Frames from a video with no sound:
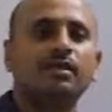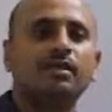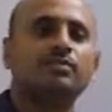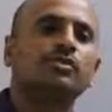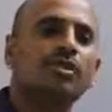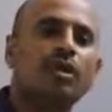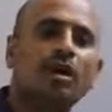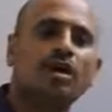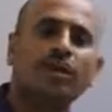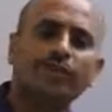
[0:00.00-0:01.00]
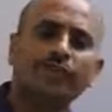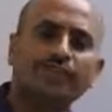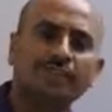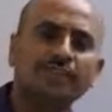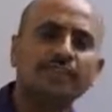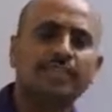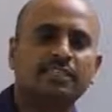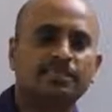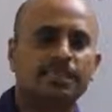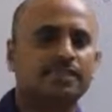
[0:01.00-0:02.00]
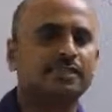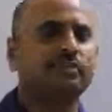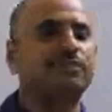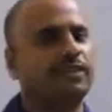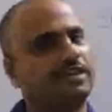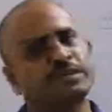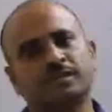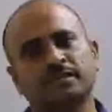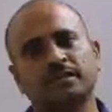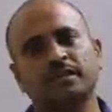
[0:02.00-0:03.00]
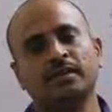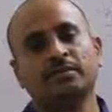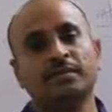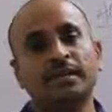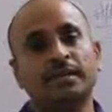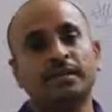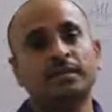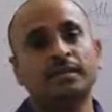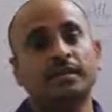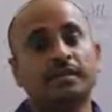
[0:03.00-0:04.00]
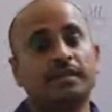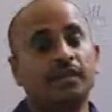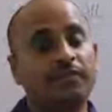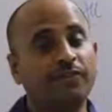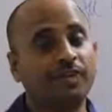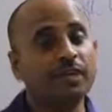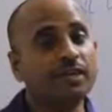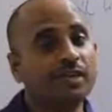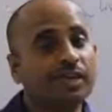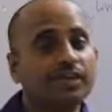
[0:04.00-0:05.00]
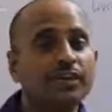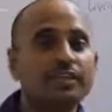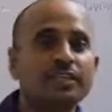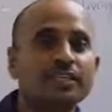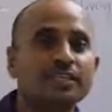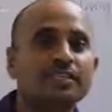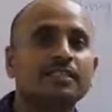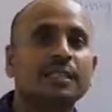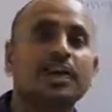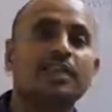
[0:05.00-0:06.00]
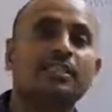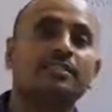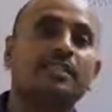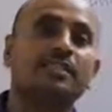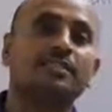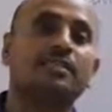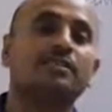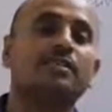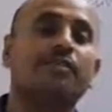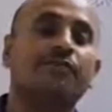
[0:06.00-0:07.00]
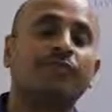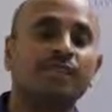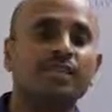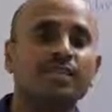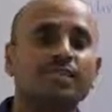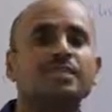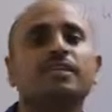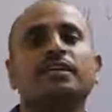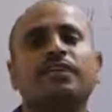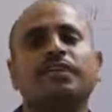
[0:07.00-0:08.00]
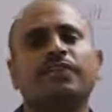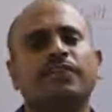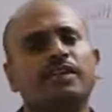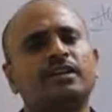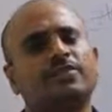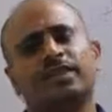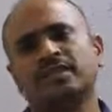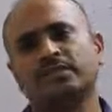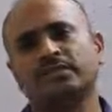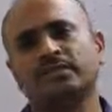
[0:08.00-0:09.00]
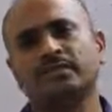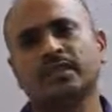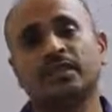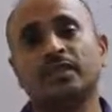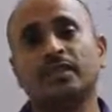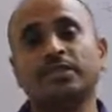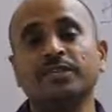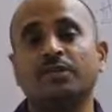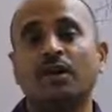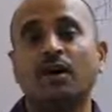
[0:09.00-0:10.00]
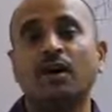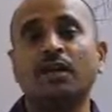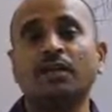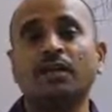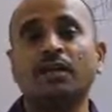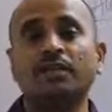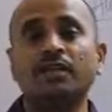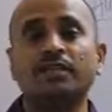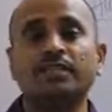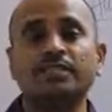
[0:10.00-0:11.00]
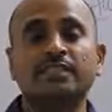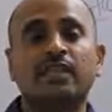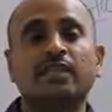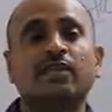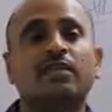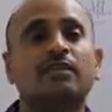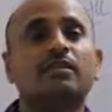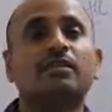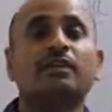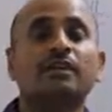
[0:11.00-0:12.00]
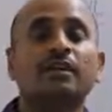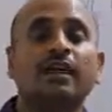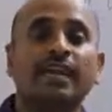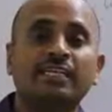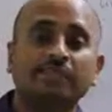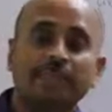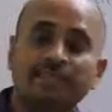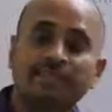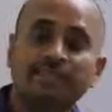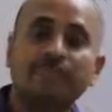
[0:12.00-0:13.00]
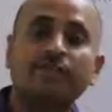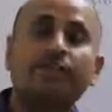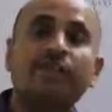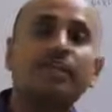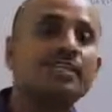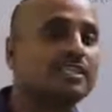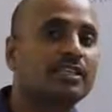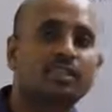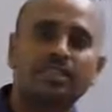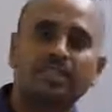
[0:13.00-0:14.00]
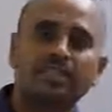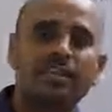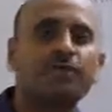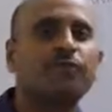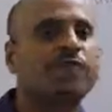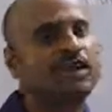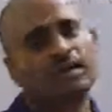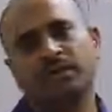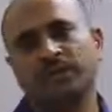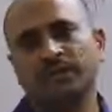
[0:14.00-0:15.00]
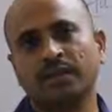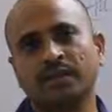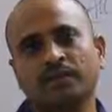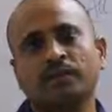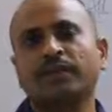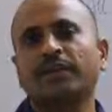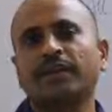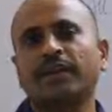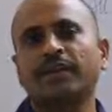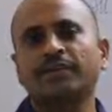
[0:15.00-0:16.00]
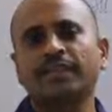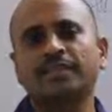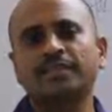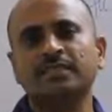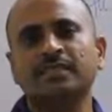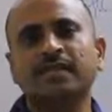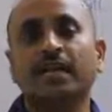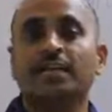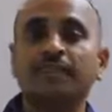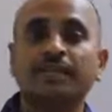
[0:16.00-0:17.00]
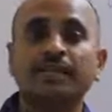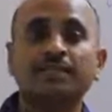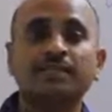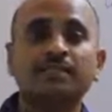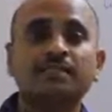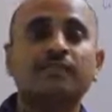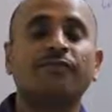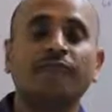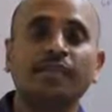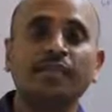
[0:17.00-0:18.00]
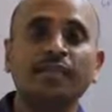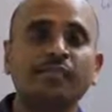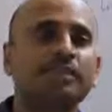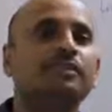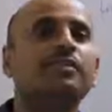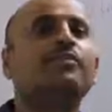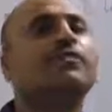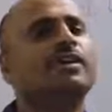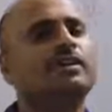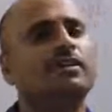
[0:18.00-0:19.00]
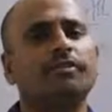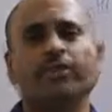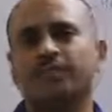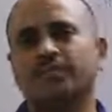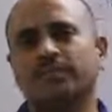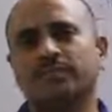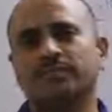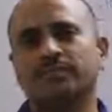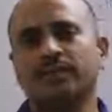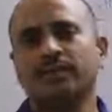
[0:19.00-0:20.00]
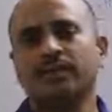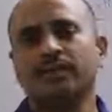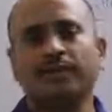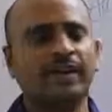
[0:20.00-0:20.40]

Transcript: So all living things expresses feelings, but different living things expresses the feelings in different ways. That means all the living things cannot expresses the feelings in the same way. So different things expresses the feelings in different ways. For